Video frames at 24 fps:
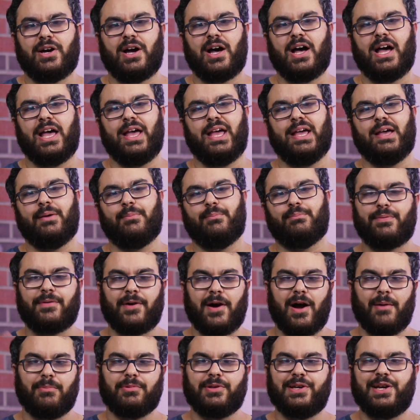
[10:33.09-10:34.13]
I am
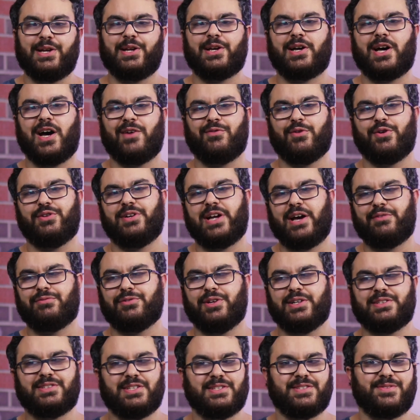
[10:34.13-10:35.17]
probably going to cover
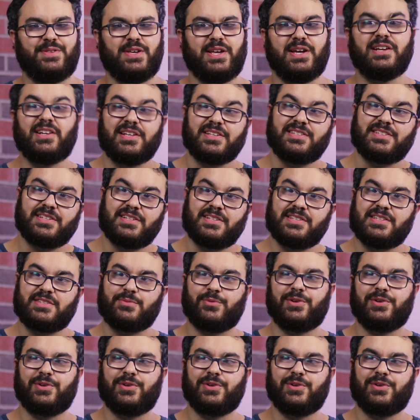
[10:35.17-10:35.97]
Netflix's The Innocents,